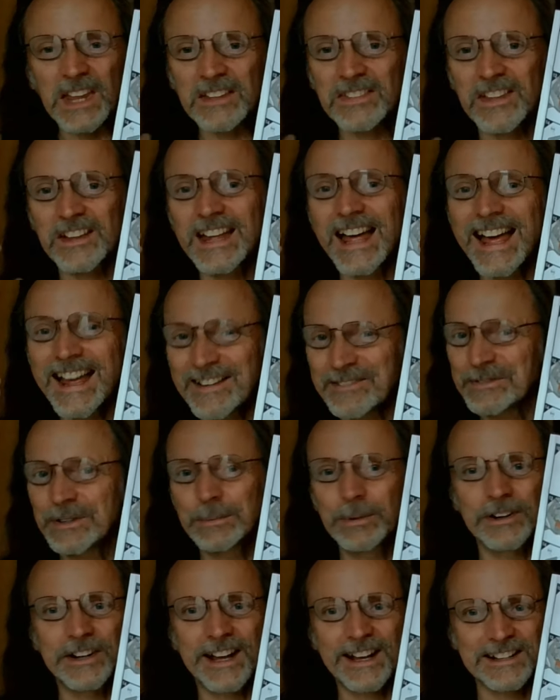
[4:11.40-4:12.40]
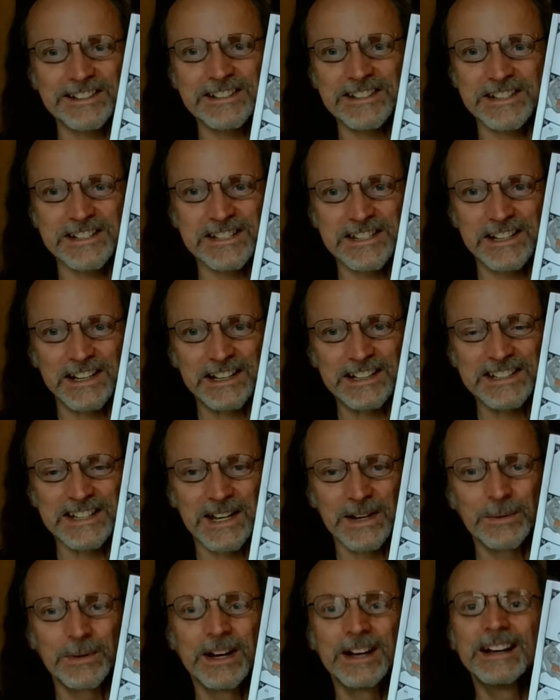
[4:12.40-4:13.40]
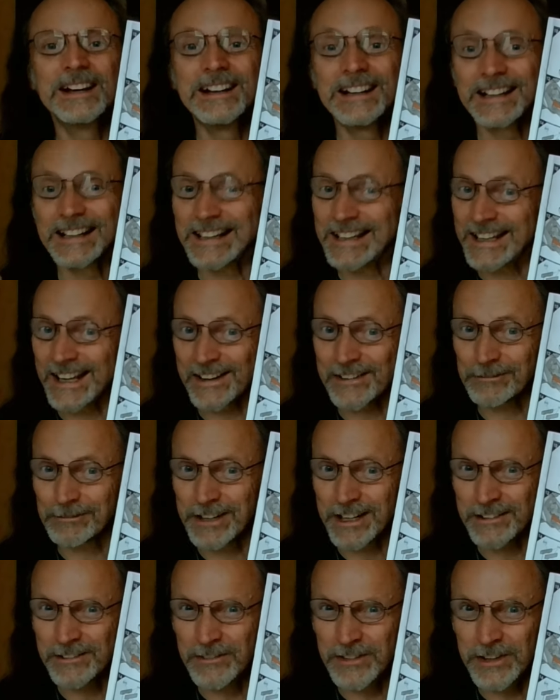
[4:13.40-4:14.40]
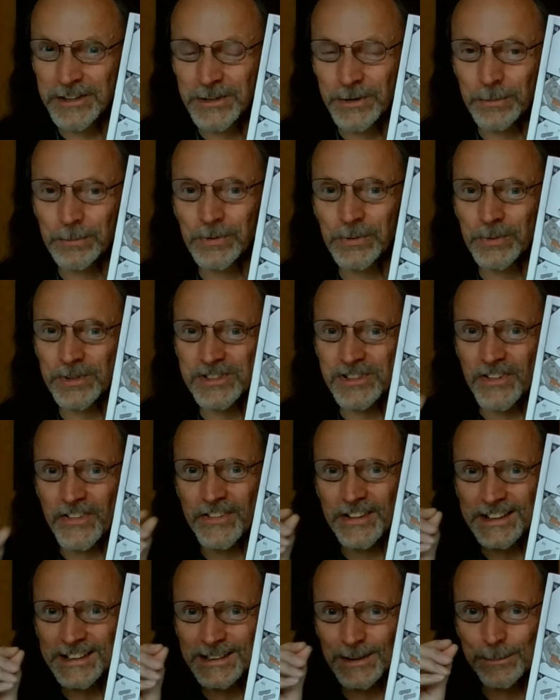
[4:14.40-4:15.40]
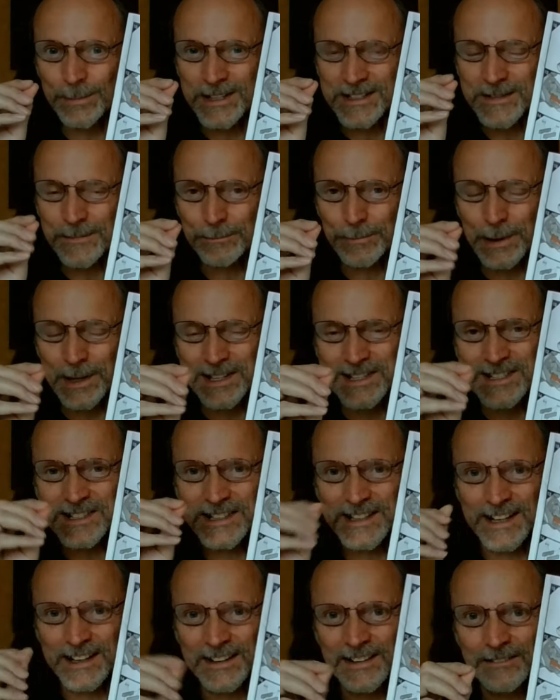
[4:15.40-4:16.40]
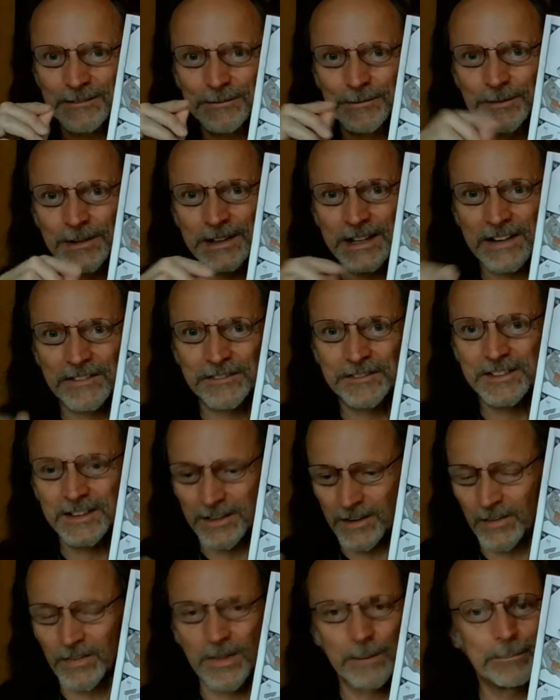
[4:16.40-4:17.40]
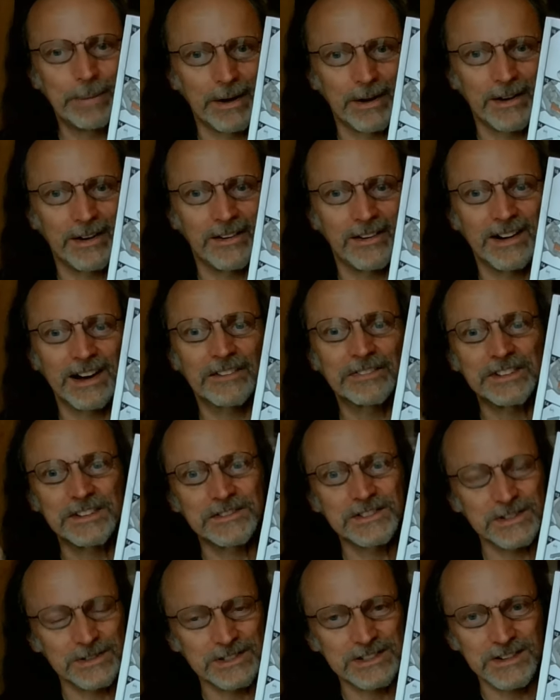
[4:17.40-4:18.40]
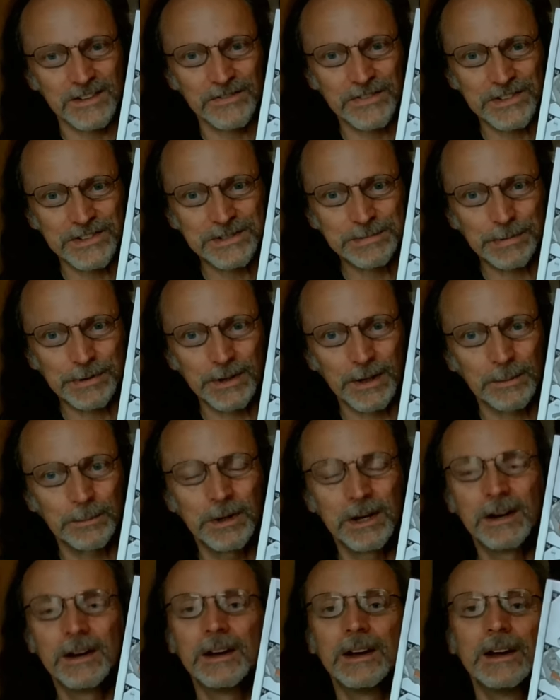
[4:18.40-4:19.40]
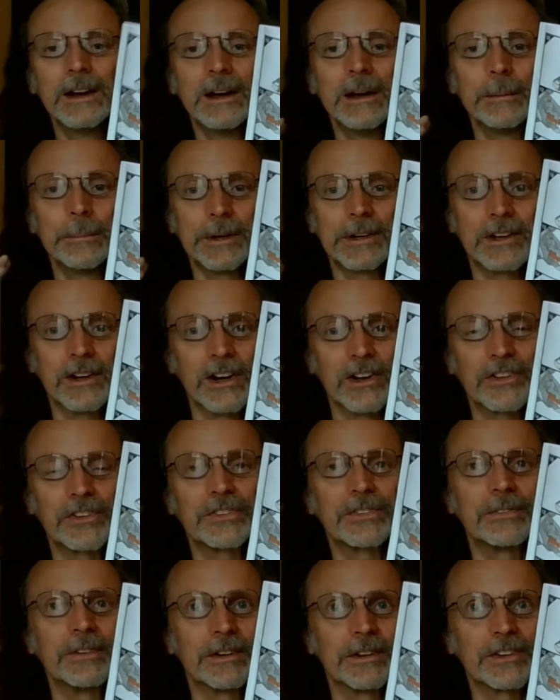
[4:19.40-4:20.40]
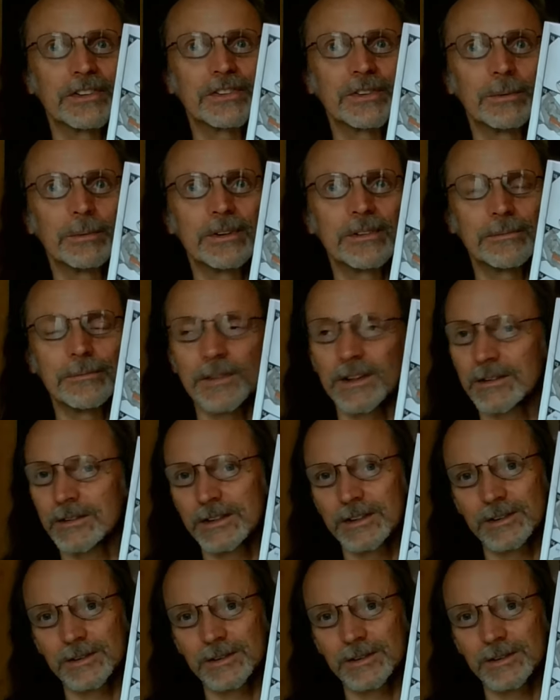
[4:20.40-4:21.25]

that everybody has to stick to, get rid of your nubs, which are the little bits of plastic left on the part after you've took it off the sprue, because there are some